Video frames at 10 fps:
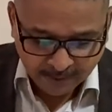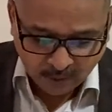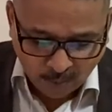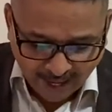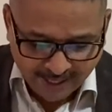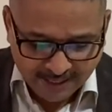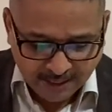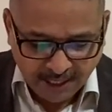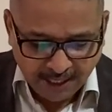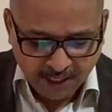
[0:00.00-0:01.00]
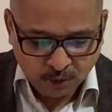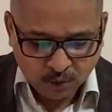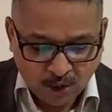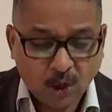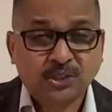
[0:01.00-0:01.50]
The valley is leading you to
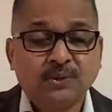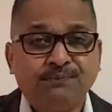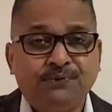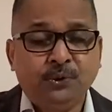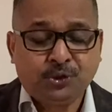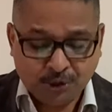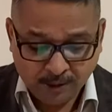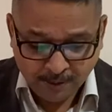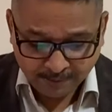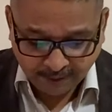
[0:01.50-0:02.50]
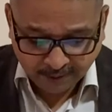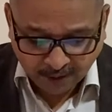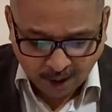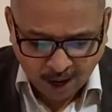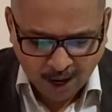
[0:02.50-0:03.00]
the awesome future that
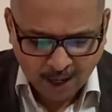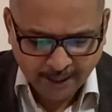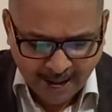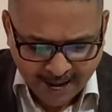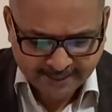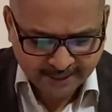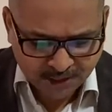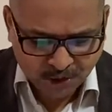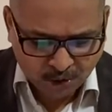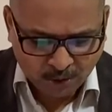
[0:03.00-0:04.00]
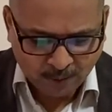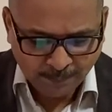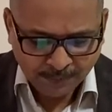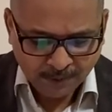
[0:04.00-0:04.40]
God has in store.